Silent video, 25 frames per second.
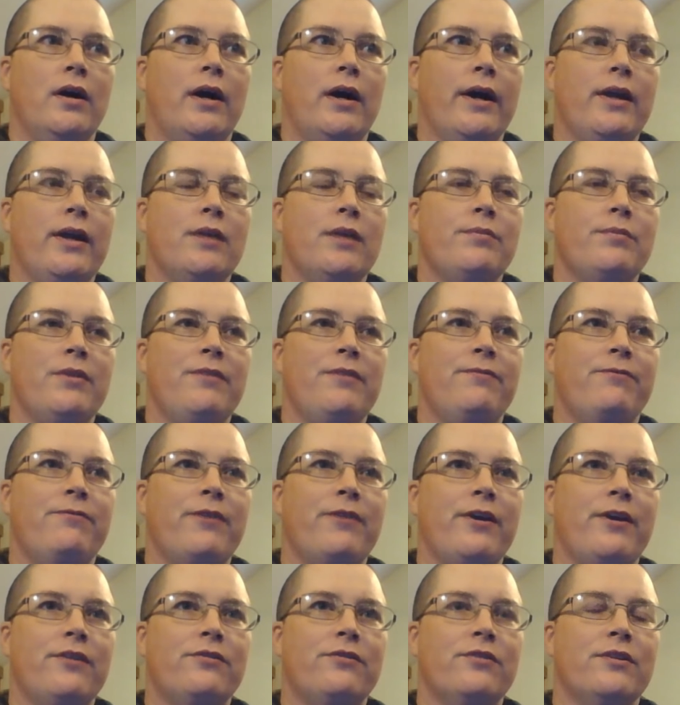I could be
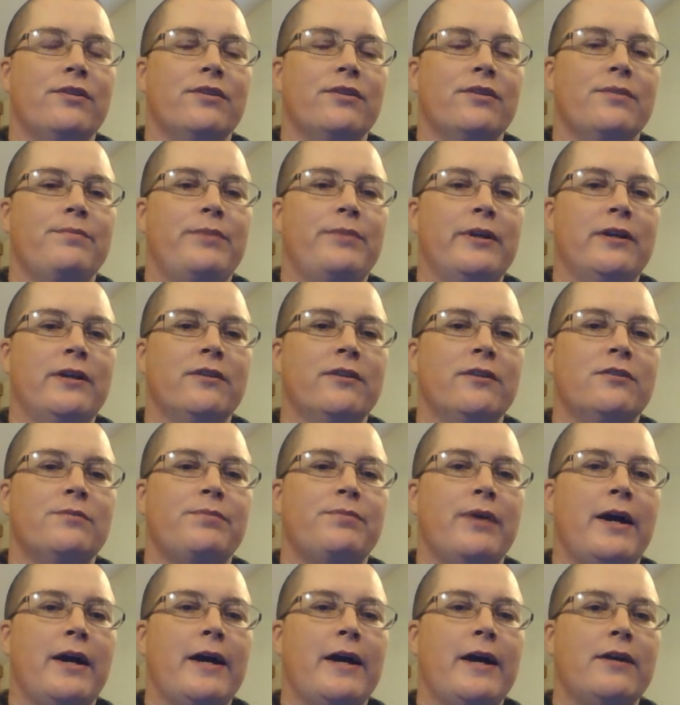facing the
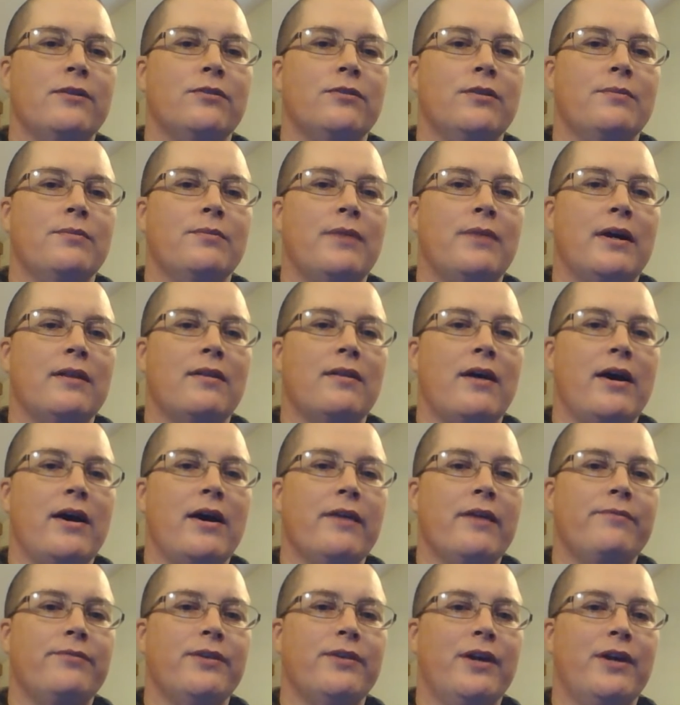biggest battle in my
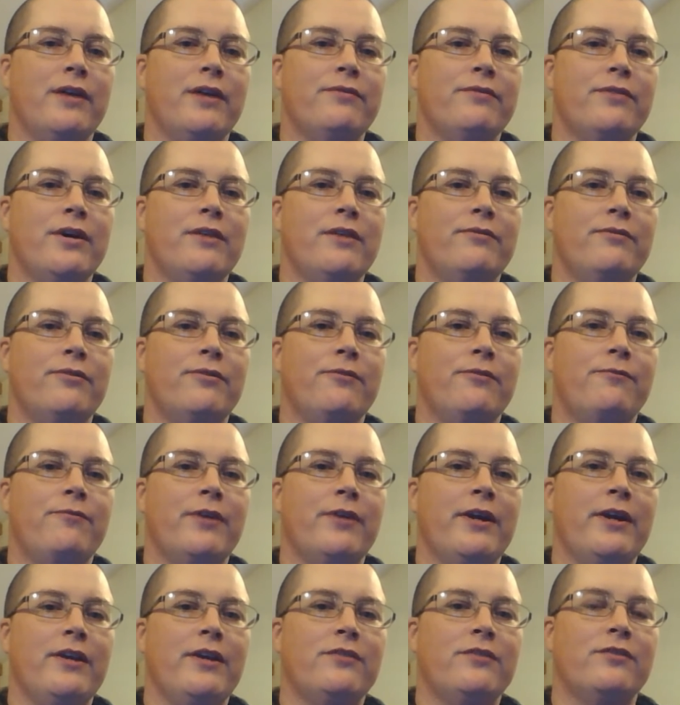life that I've ever
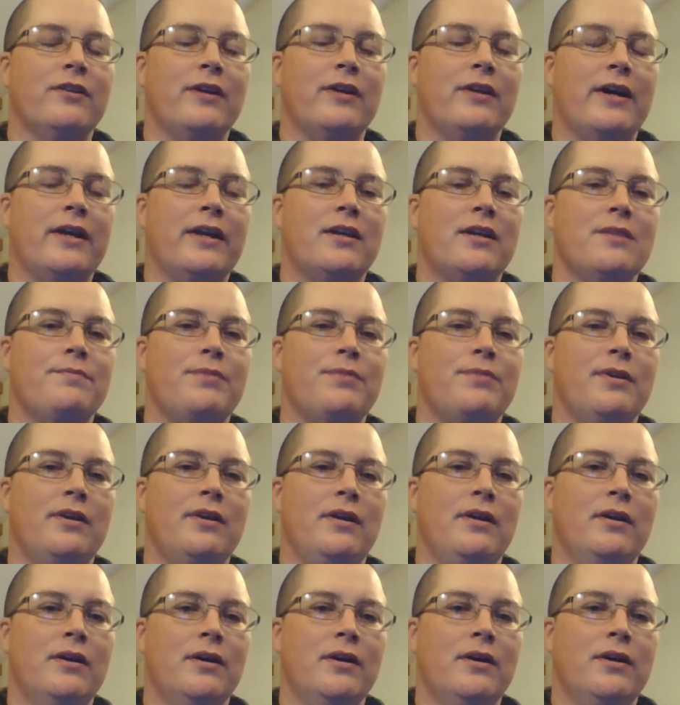faced and I could
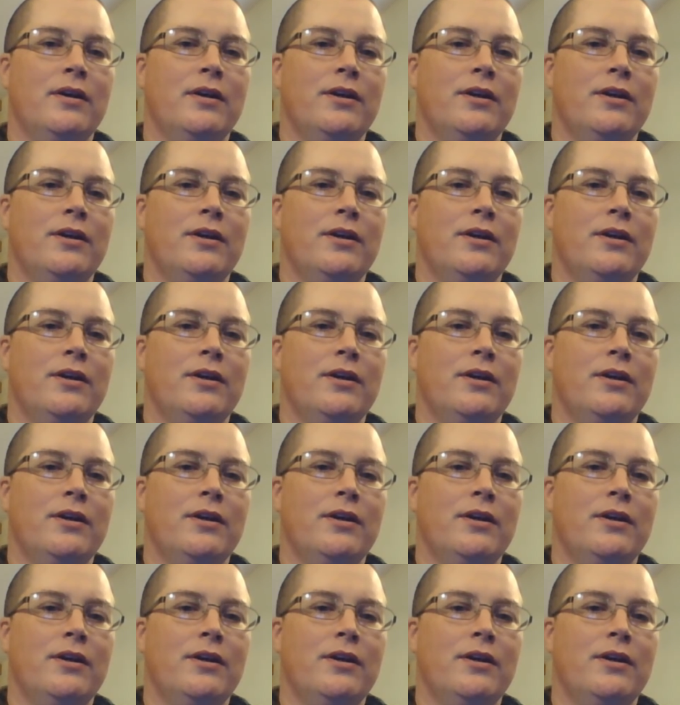be